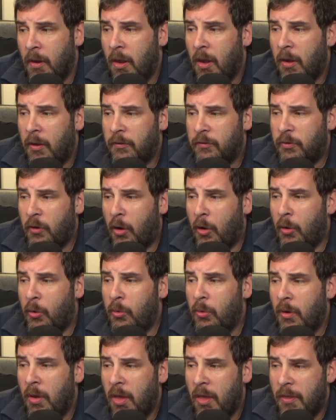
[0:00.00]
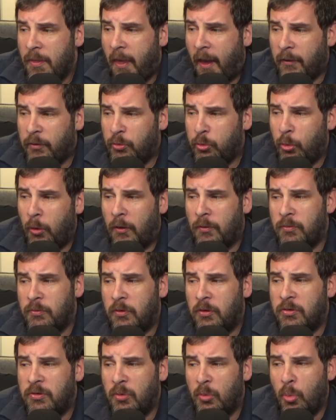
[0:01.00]
So that's one
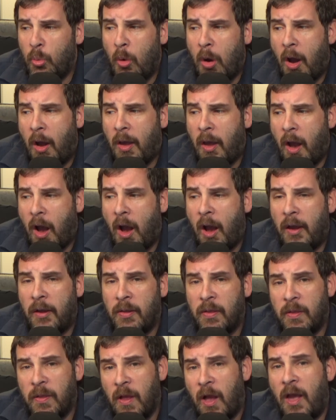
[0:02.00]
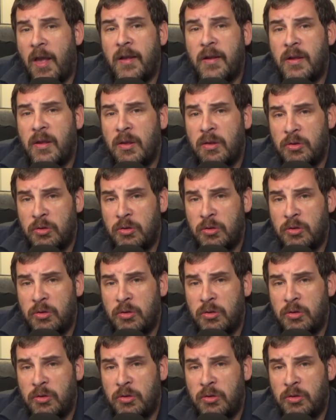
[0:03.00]
reason why I like